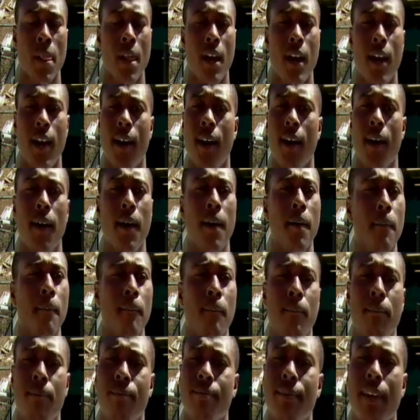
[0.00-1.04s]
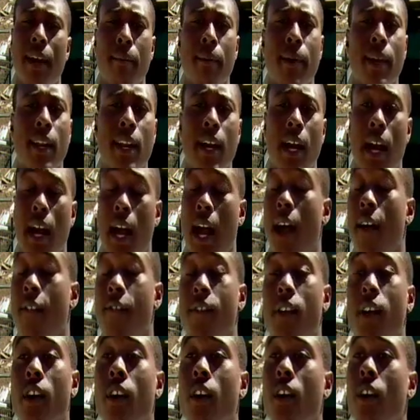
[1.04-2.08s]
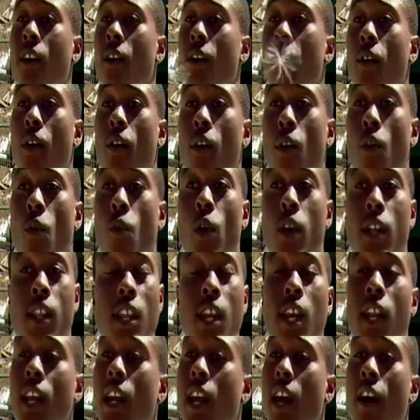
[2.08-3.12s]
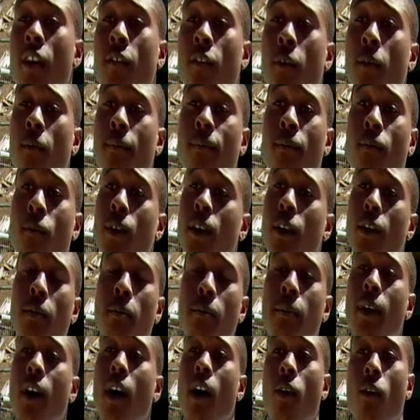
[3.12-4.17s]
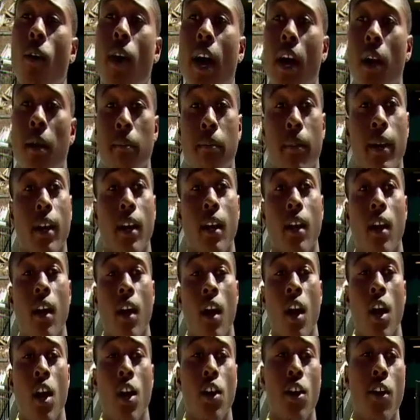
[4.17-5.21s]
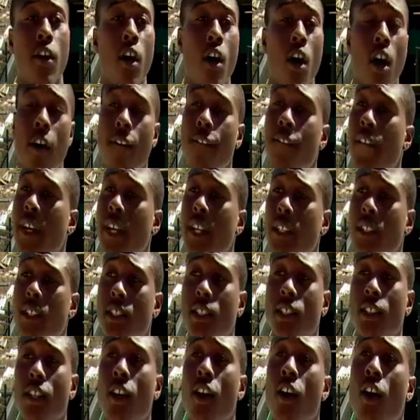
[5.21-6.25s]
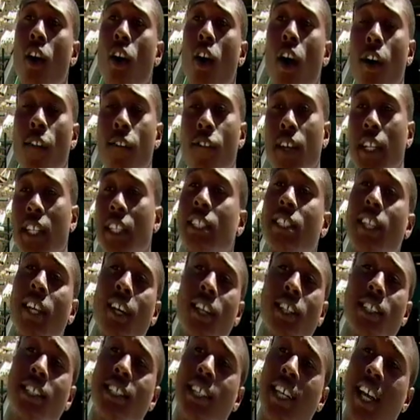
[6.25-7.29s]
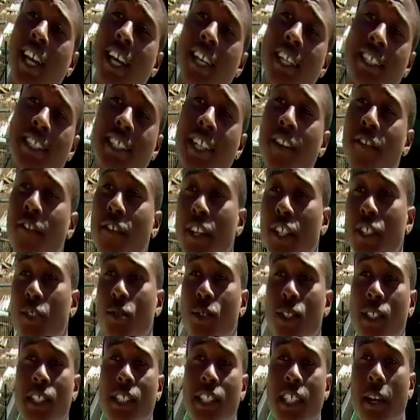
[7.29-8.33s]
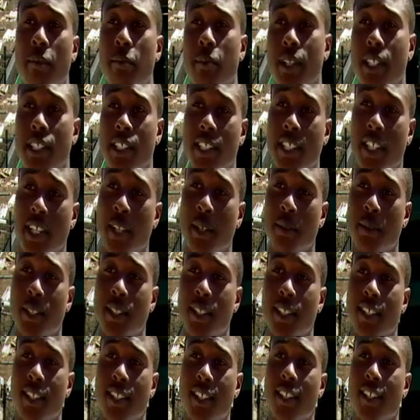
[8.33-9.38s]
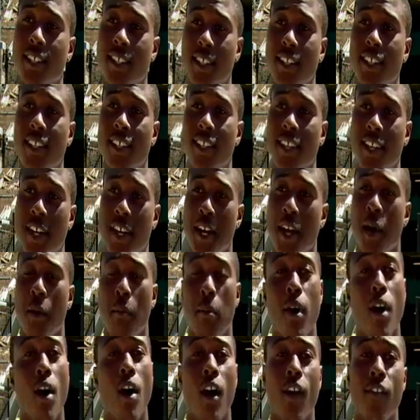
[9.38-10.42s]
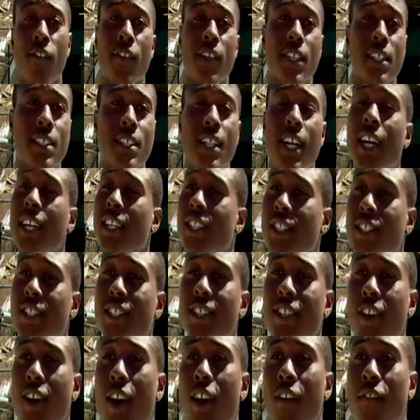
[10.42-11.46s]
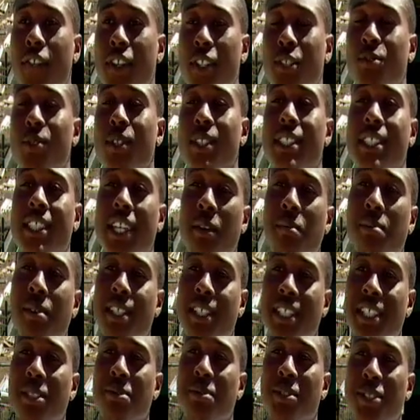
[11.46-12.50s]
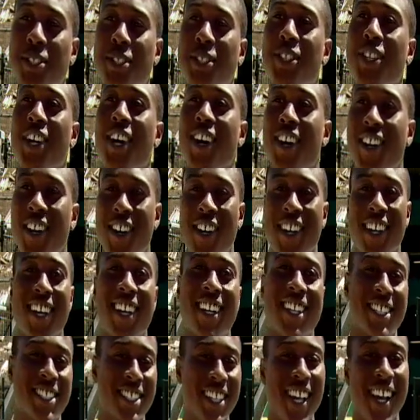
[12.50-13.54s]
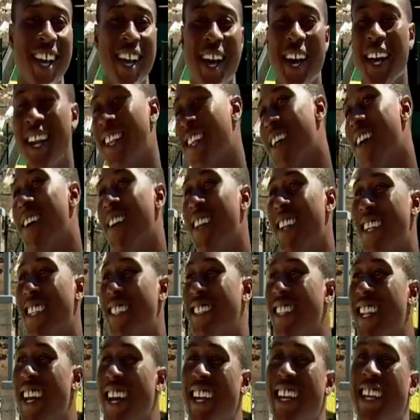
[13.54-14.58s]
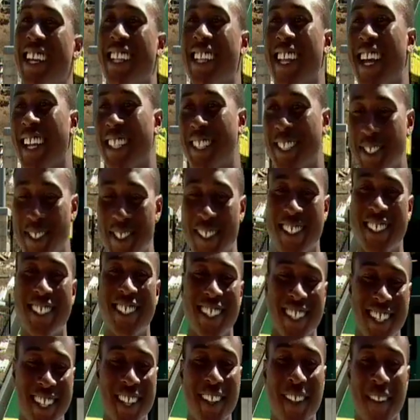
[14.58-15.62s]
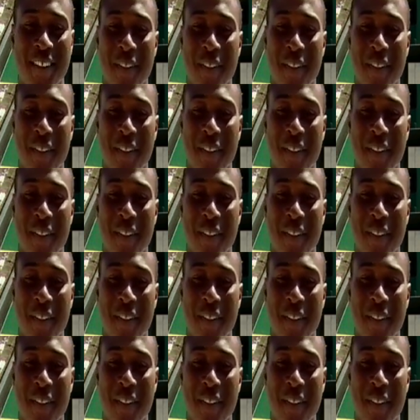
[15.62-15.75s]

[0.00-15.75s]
I mean, I figure with any of them, we're going to be all right. But, you know, offense sells tickets, defense wins championships. But offense wins championships, too, though. Don't get it. No, let's not get that twisted.